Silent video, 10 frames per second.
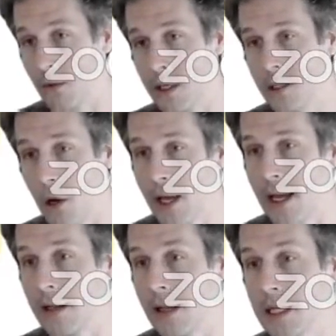was,
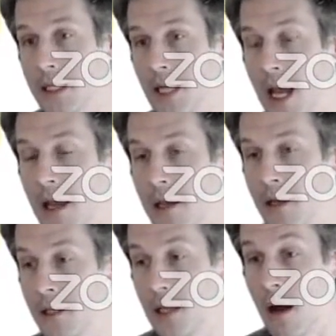okay, let's take
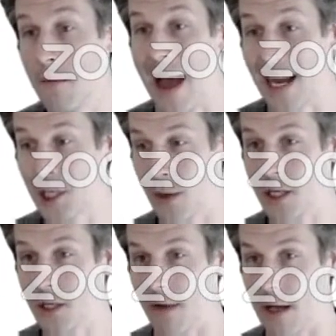some
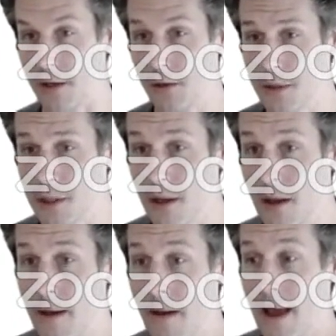actuation values
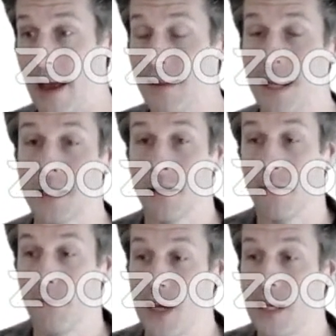and let's
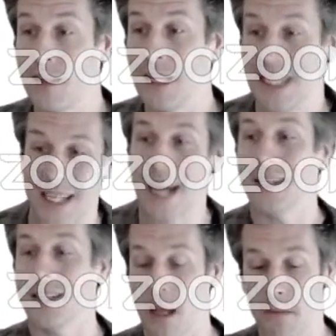feed the
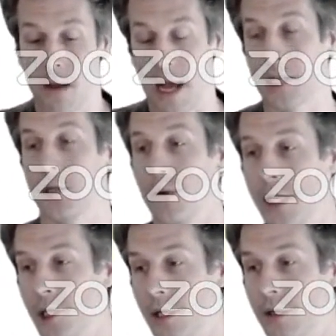exact same
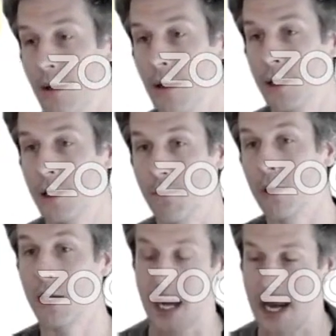actuation to
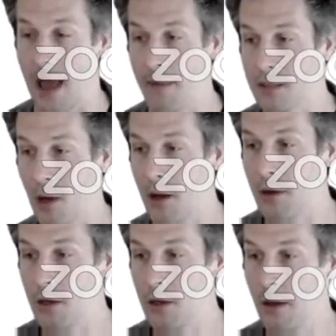both the dynamics
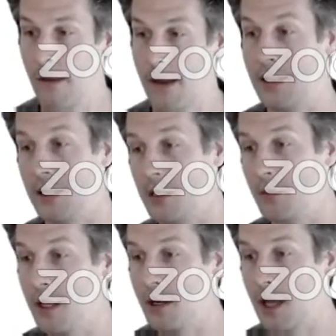model in the
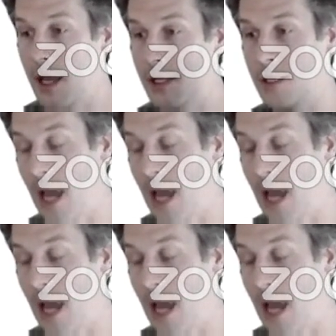simulator case